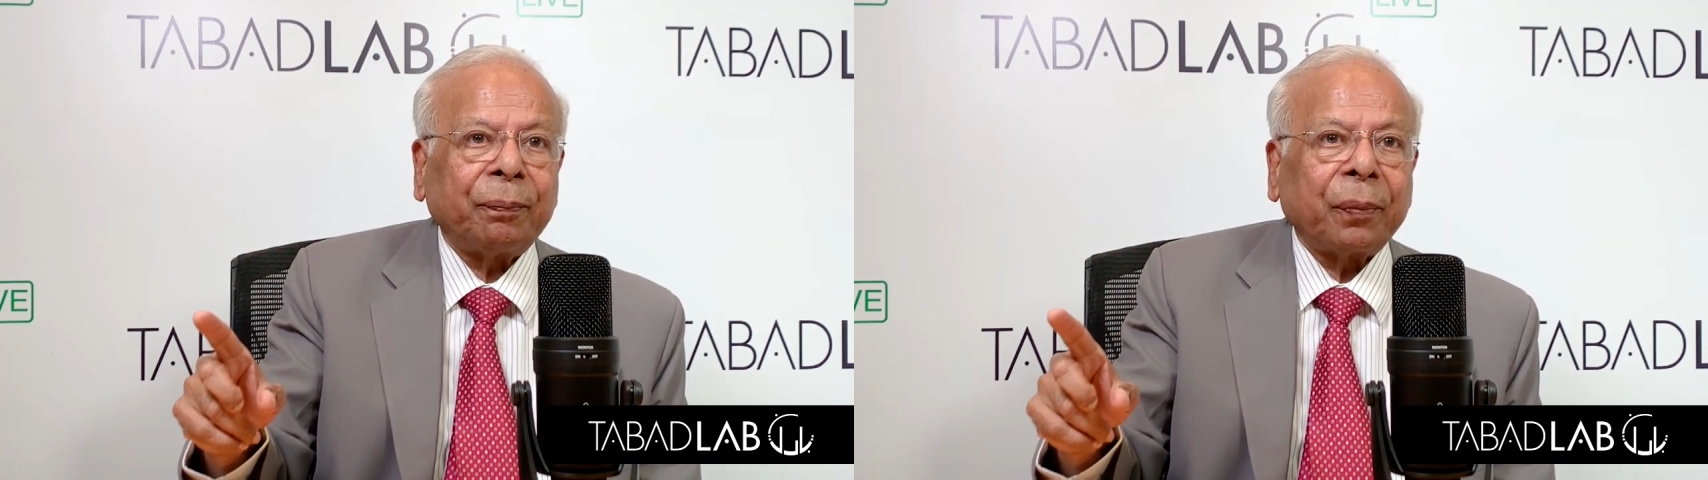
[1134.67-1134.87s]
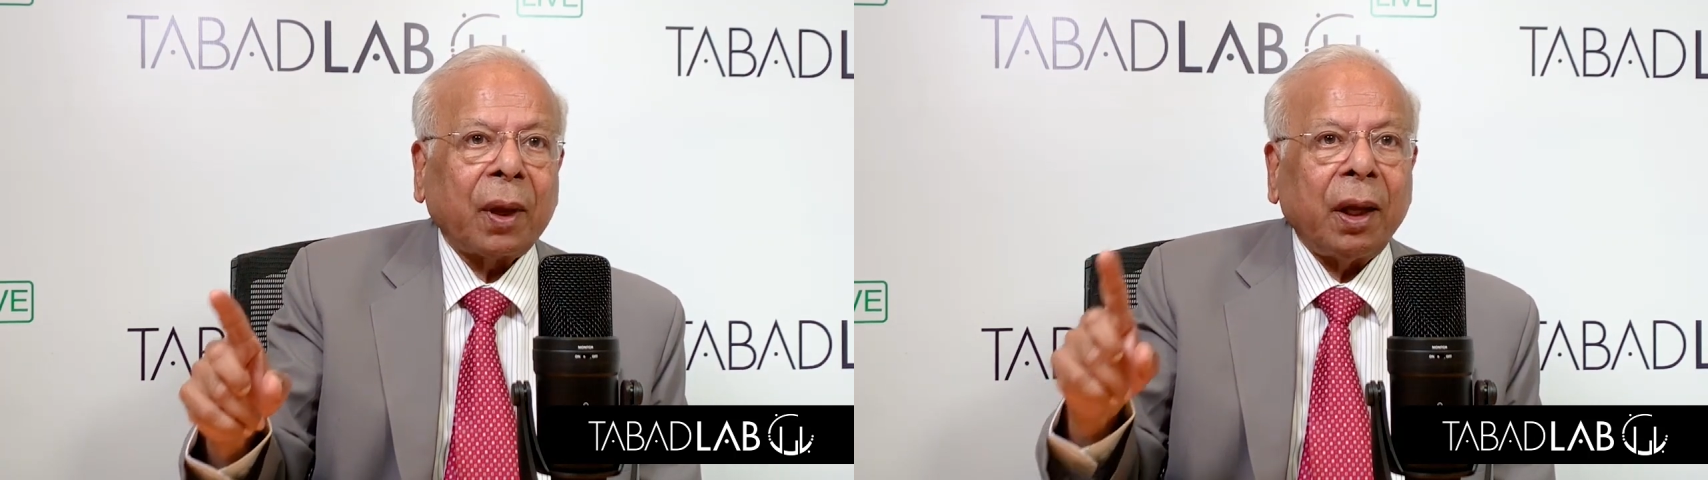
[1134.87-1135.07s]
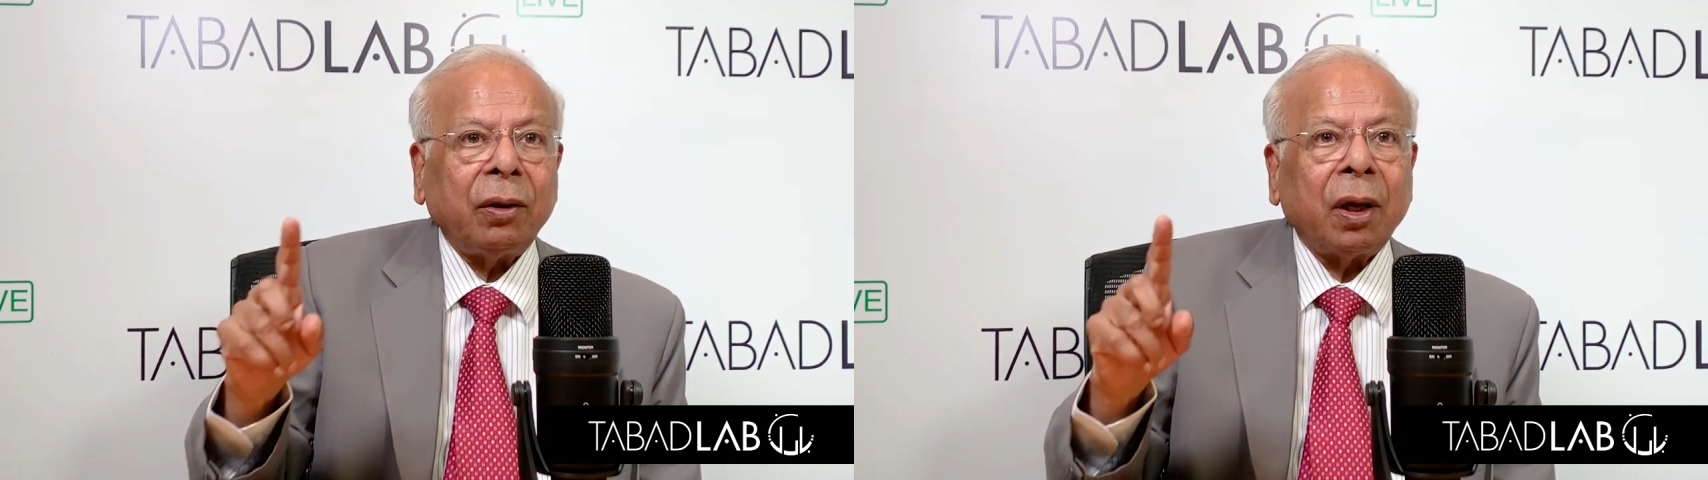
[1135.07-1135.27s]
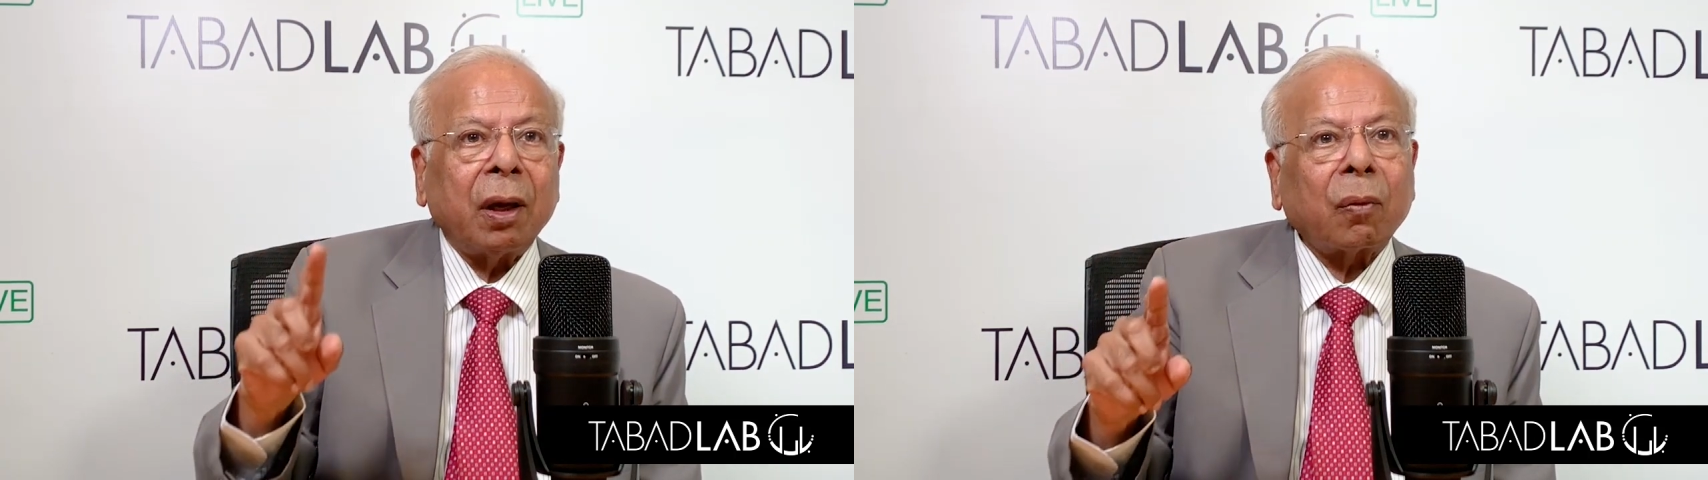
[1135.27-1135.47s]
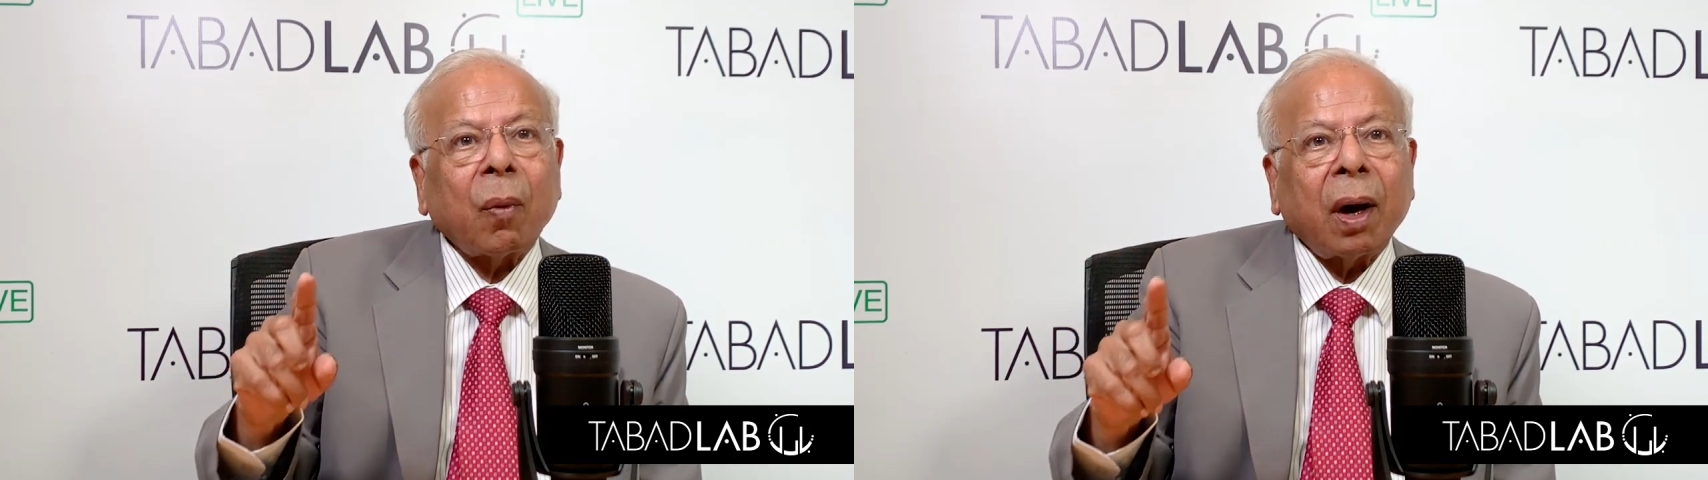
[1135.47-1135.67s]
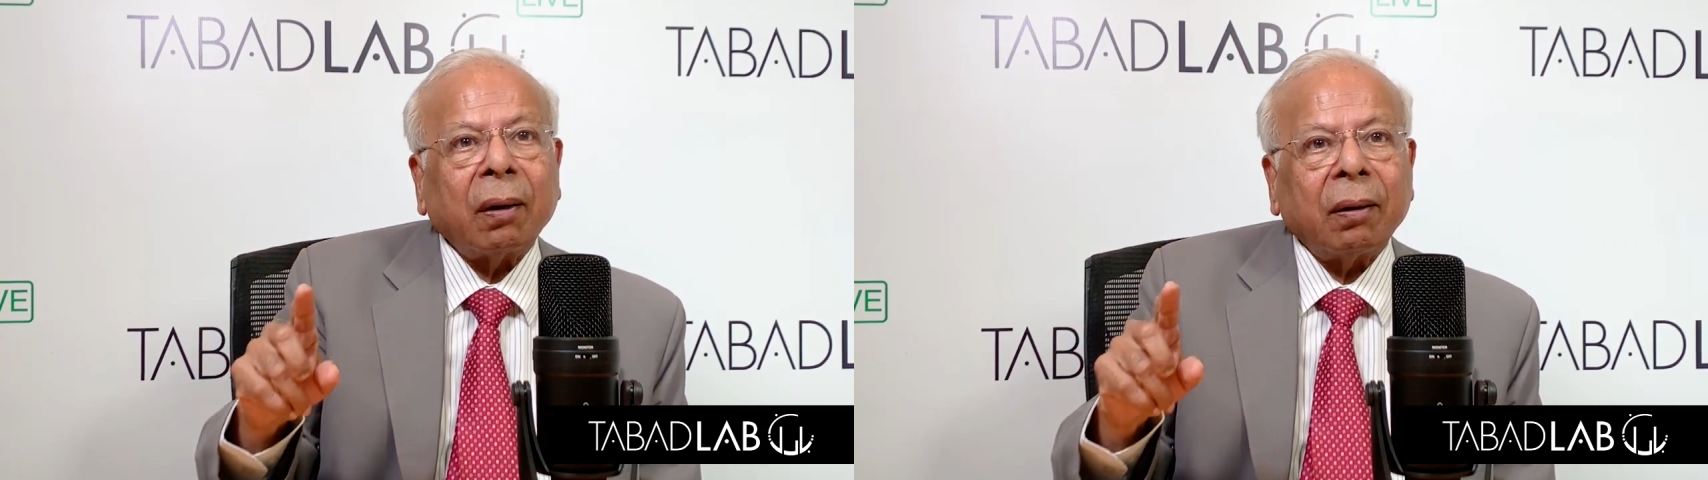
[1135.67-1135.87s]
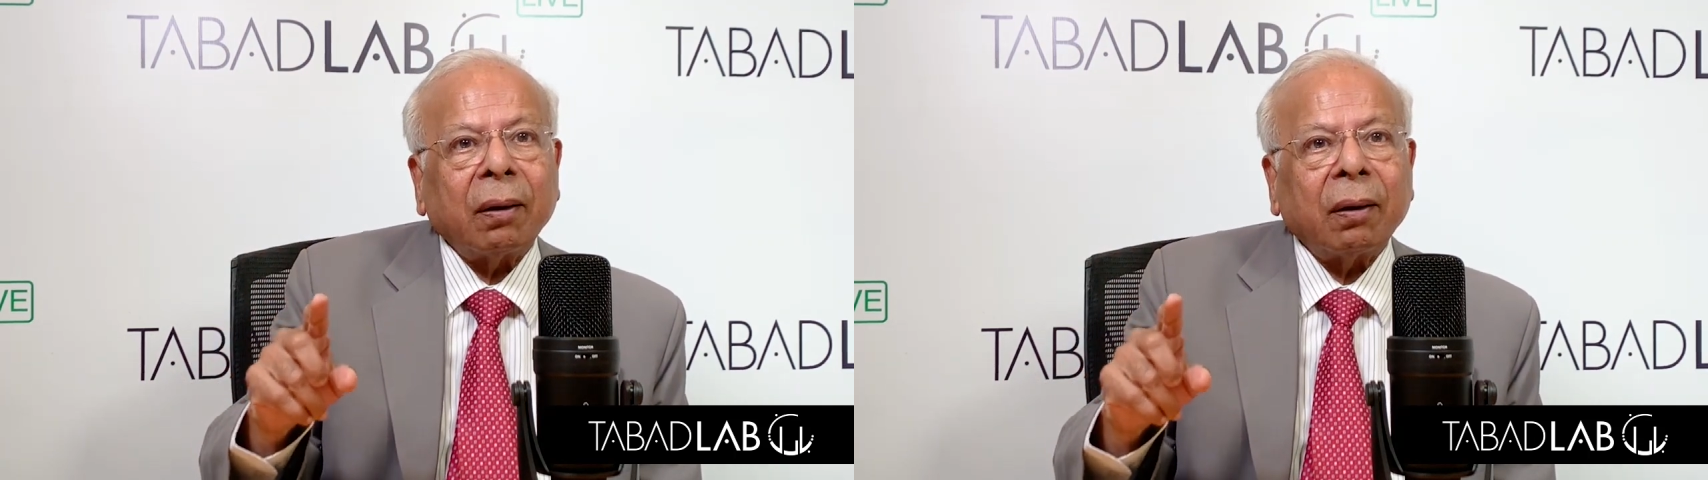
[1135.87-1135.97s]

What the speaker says: in year 1.